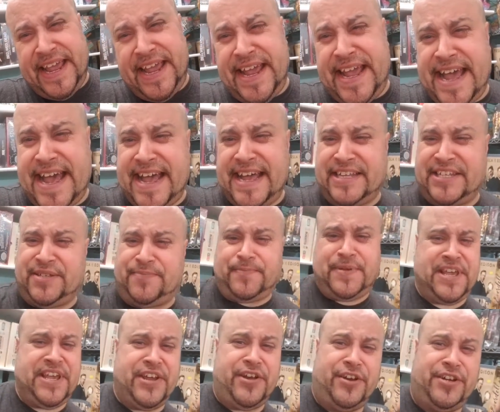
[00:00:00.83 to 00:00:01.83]
Yes,
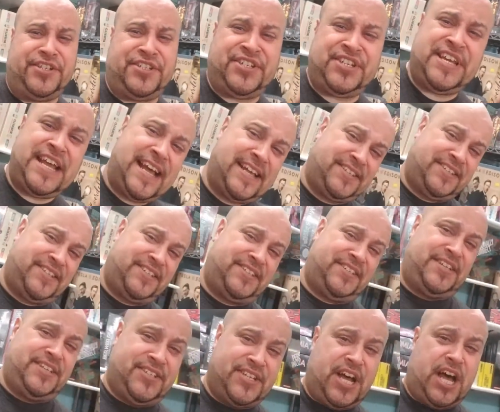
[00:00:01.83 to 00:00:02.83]
Pierce. Yes,
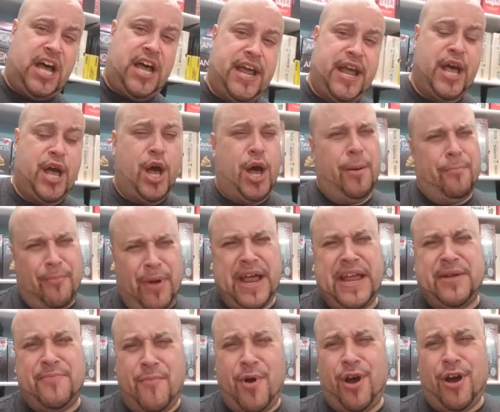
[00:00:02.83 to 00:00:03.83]
'tis I,
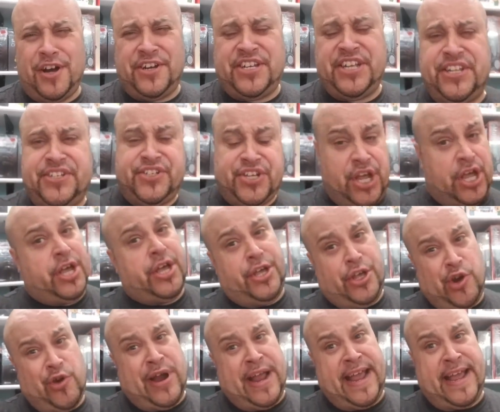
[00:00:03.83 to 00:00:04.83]
Mike Martins,
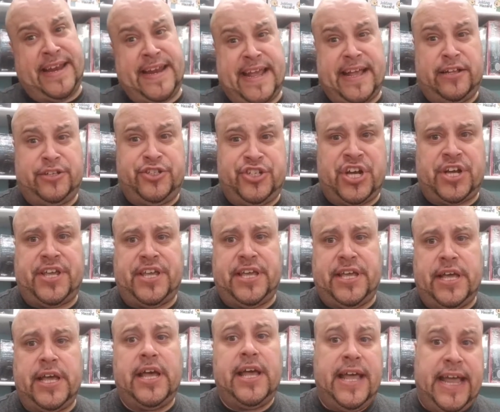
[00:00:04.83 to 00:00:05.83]
your handheld junkie,
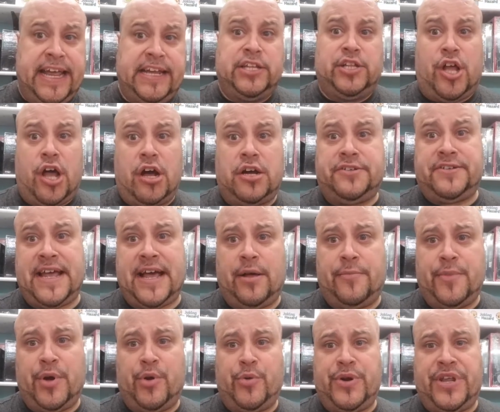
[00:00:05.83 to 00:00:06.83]
in lockdown
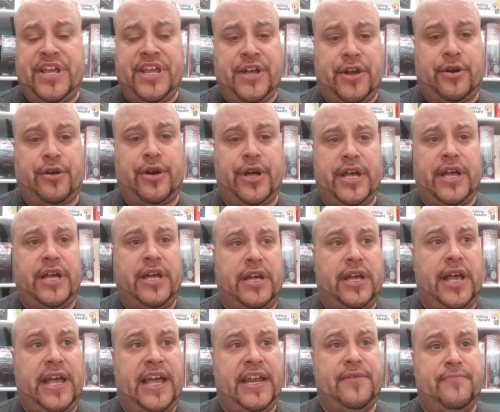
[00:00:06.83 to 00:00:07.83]
mode here,
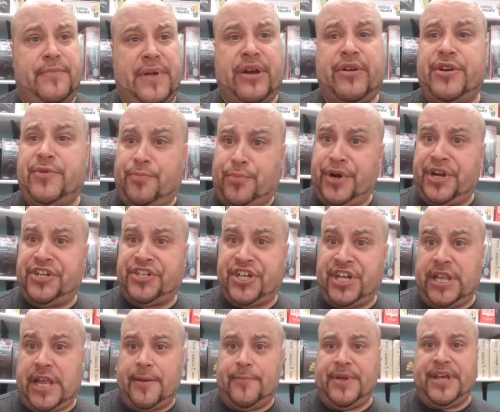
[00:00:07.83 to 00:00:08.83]
in Merritt, British
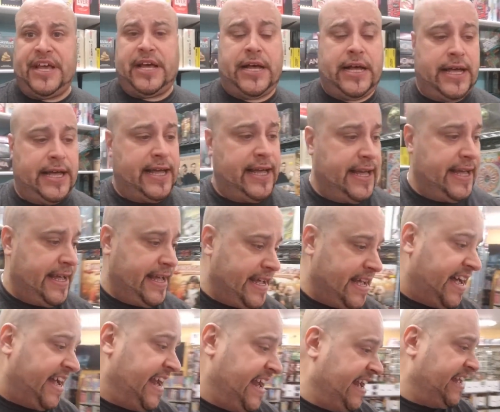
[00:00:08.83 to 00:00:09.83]
Columbia.
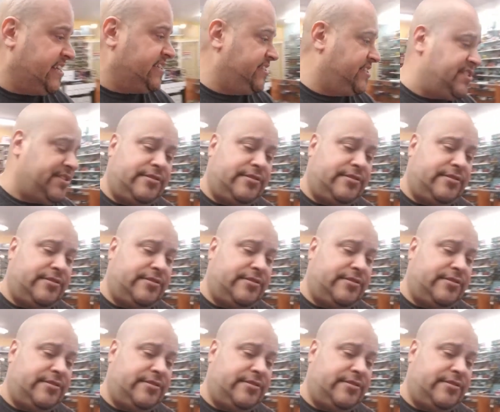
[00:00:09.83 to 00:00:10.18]
And